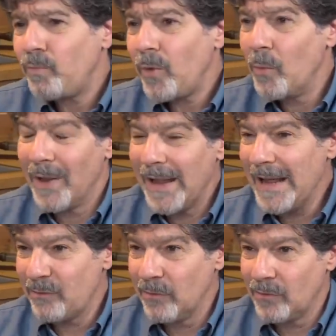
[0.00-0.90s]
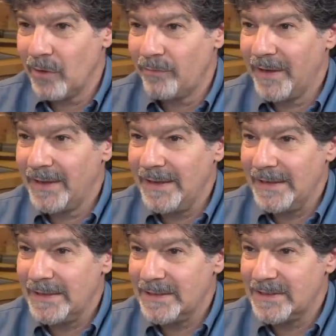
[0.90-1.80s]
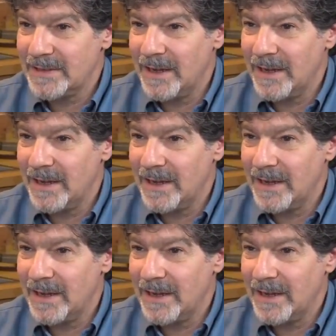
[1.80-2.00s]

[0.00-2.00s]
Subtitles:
Well, astroturfing is